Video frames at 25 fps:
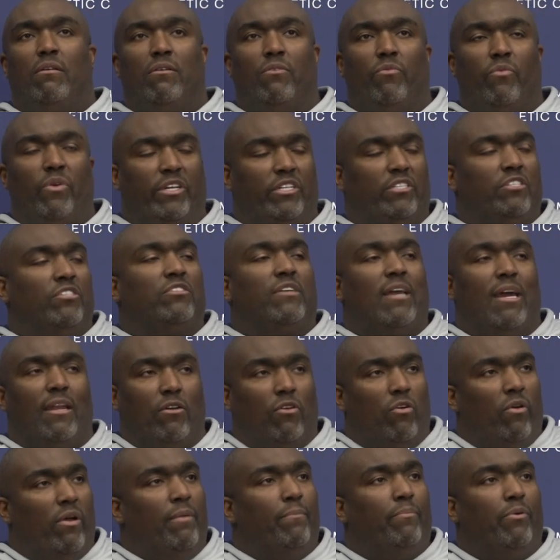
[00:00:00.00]
we just got to
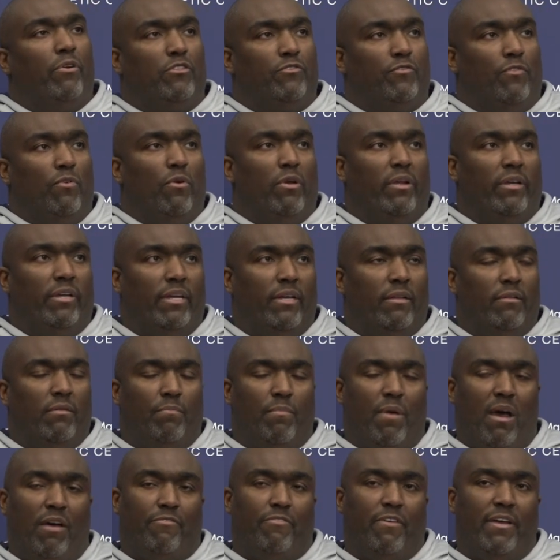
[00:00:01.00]
go ahead and push forward and get
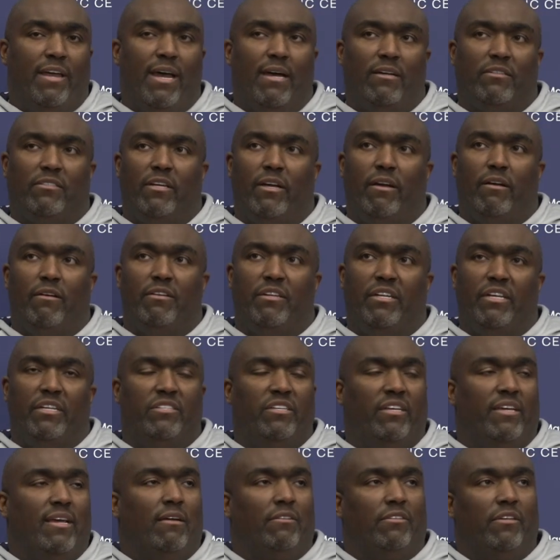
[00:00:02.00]
Mafe out there and D
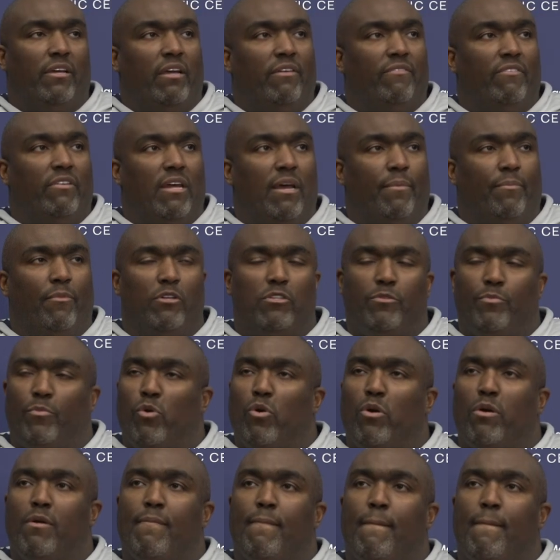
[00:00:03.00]
T out there even that much more.